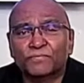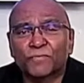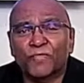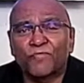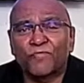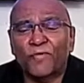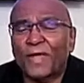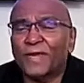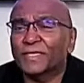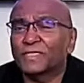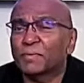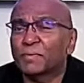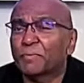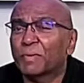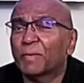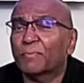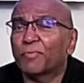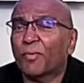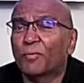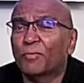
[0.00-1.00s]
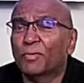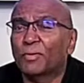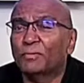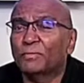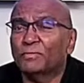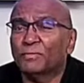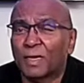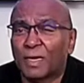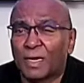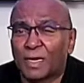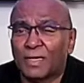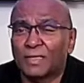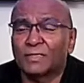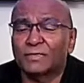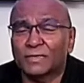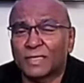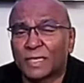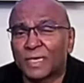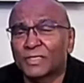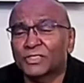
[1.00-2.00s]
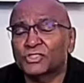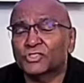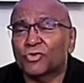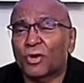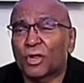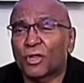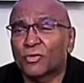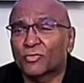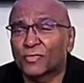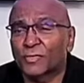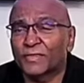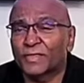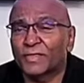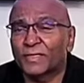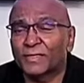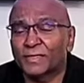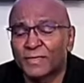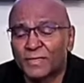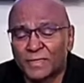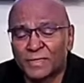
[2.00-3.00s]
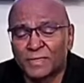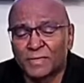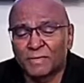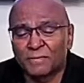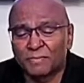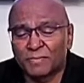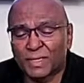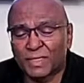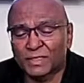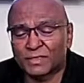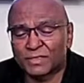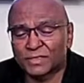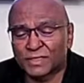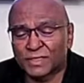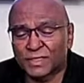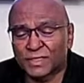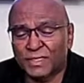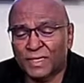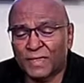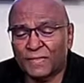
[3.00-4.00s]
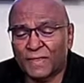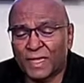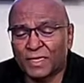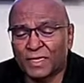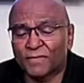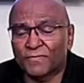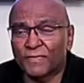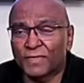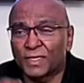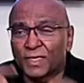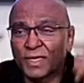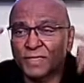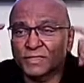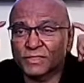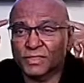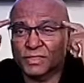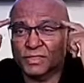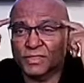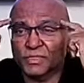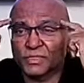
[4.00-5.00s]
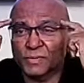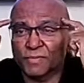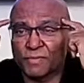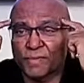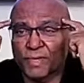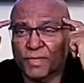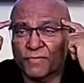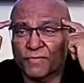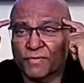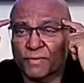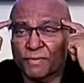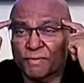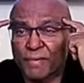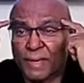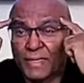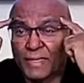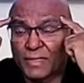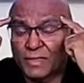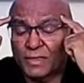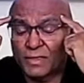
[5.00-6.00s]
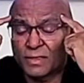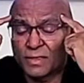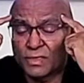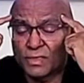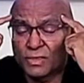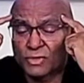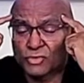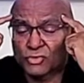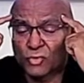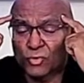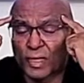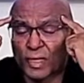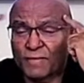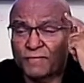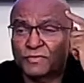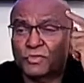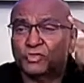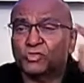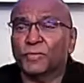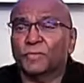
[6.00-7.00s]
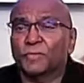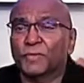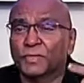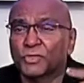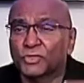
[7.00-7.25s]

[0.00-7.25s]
Fat is a big problem. I struggle with it. But at the end of the day, it's a discipline of the mind. So whatever treatment you